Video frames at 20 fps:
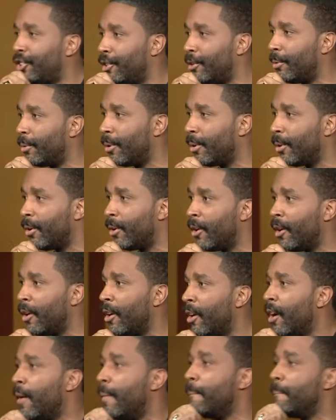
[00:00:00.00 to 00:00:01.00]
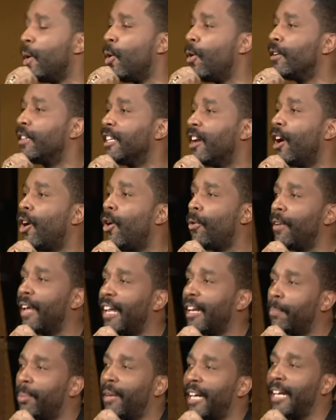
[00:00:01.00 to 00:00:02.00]
you more than a whole lot
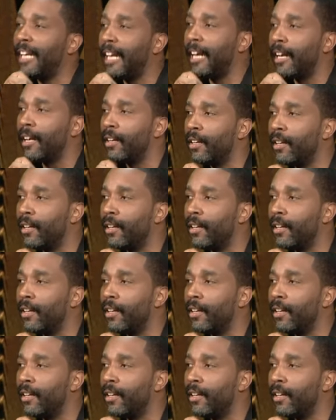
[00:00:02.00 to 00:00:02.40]
of planning.